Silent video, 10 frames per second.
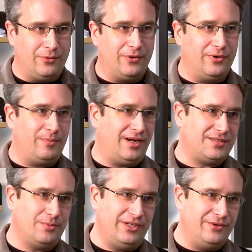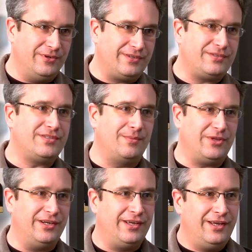or possibly do
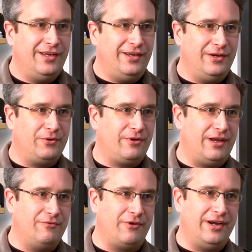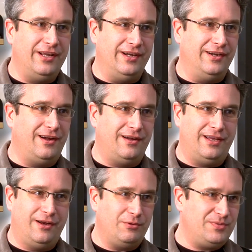something in creative writing. Uh,
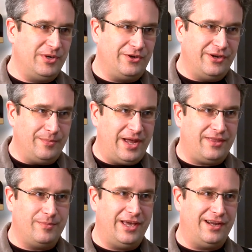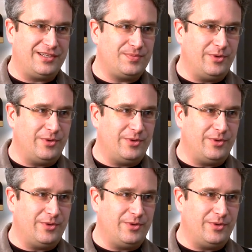I had always been good at mathematics,